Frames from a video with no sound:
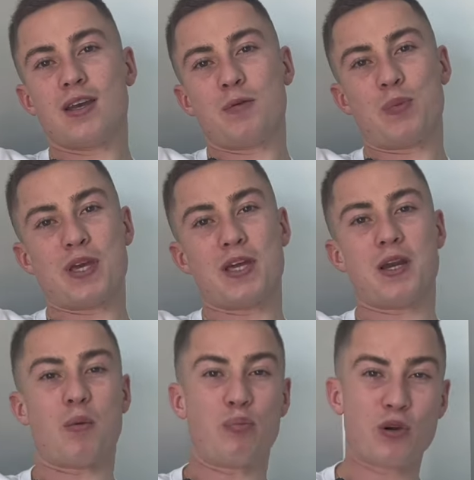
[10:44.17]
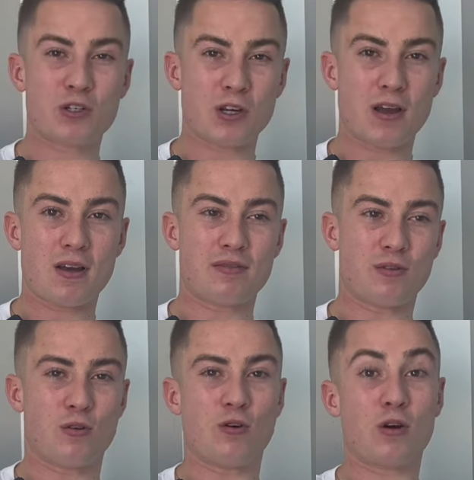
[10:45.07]
been a brush off,
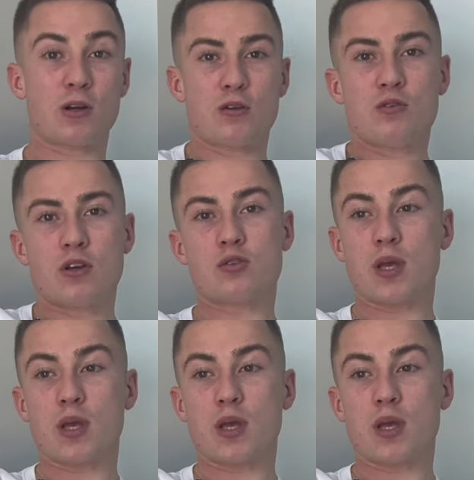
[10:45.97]
or who knows?